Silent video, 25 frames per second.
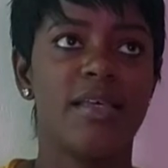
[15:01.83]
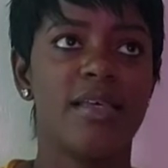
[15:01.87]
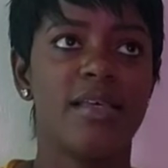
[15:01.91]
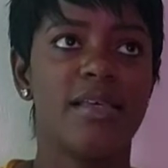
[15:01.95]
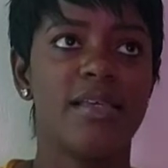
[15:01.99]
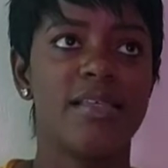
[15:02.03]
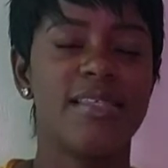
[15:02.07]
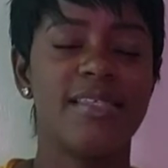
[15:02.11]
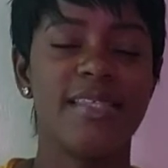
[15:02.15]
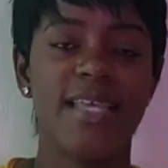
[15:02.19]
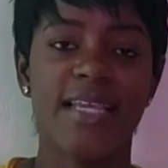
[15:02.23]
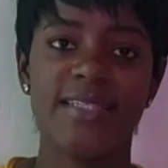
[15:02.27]

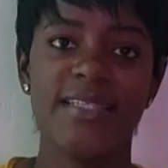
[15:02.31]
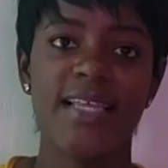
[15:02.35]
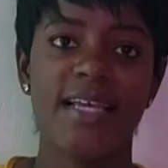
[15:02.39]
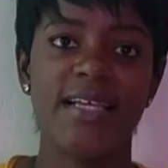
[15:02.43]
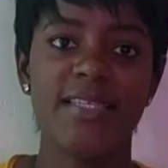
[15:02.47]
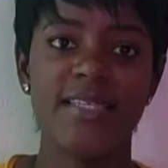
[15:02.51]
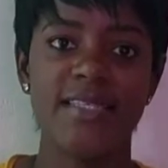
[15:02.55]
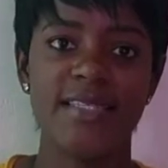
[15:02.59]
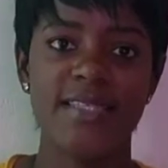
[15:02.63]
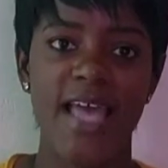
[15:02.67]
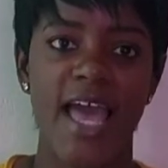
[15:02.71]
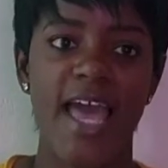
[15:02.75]
set
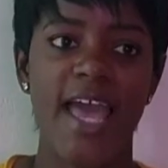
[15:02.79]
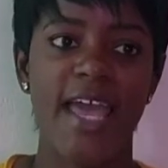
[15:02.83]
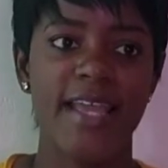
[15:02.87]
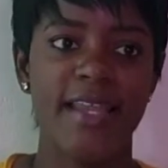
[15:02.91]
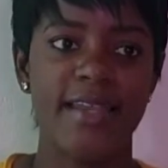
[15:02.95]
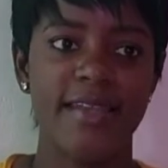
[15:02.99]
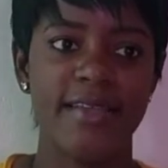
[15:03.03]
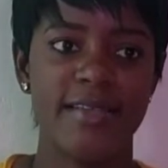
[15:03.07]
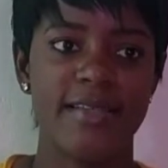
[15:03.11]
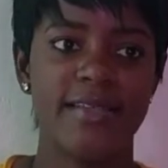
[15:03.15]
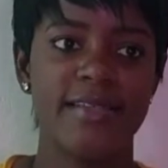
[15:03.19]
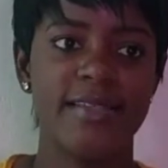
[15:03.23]

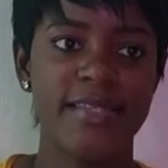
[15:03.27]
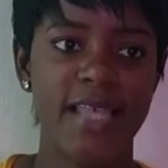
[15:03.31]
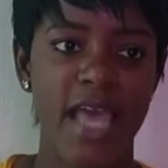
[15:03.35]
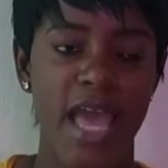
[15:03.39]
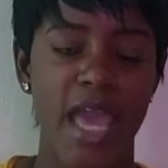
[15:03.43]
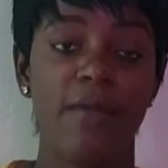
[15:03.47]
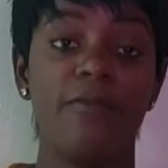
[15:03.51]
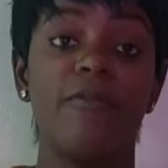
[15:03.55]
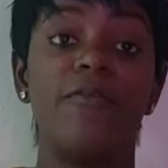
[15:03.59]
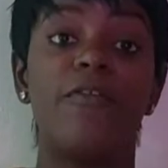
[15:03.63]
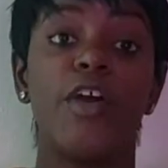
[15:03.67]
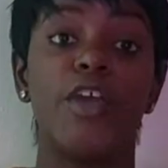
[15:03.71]
aside
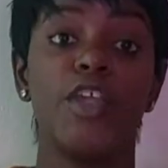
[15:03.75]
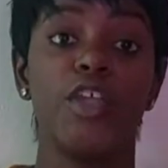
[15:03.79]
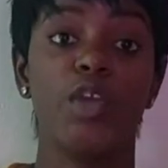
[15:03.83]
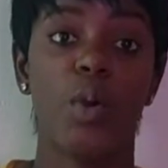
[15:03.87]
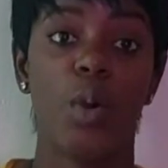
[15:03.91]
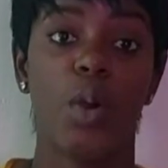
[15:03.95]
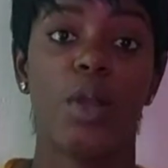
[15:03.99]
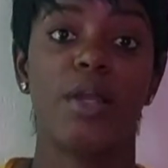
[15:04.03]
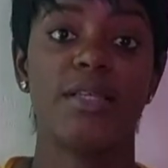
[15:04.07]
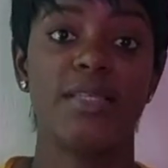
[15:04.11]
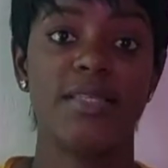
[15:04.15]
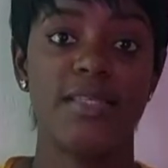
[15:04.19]
time for
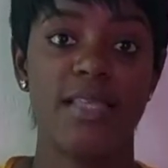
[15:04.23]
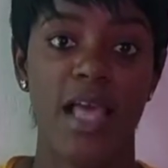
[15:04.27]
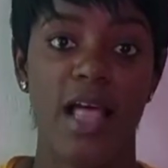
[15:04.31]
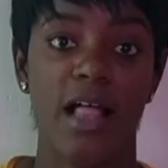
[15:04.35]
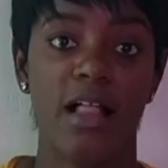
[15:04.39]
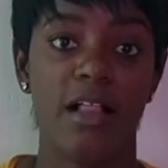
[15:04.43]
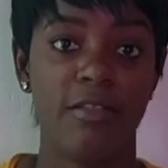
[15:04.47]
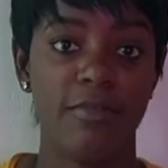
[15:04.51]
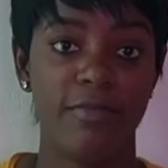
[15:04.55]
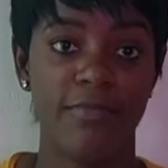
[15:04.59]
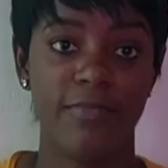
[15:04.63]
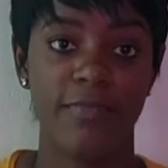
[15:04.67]

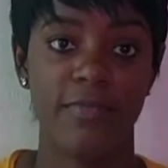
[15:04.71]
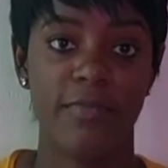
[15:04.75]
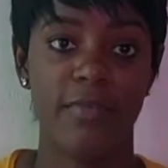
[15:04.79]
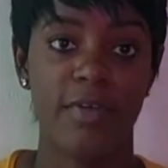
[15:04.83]
yourself.